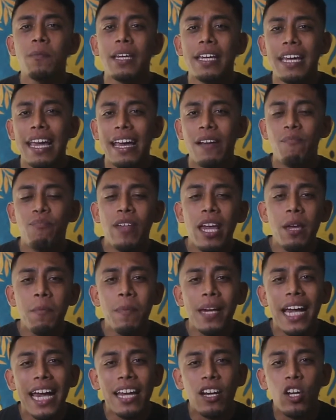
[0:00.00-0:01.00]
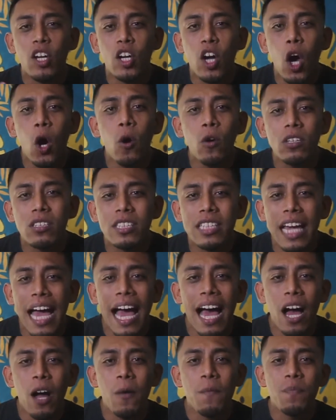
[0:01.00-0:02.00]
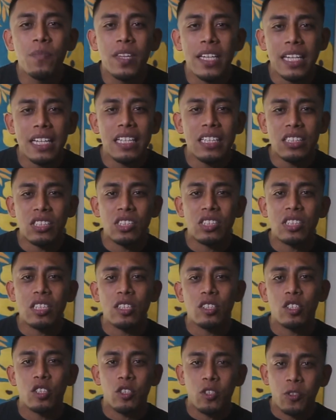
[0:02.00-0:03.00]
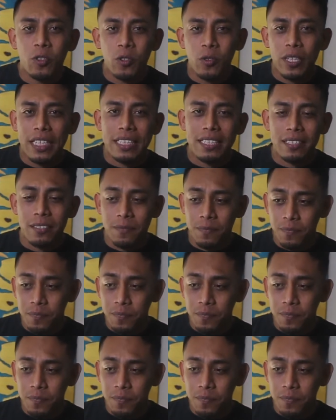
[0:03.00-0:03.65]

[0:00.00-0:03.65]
me," and they began to go down this street.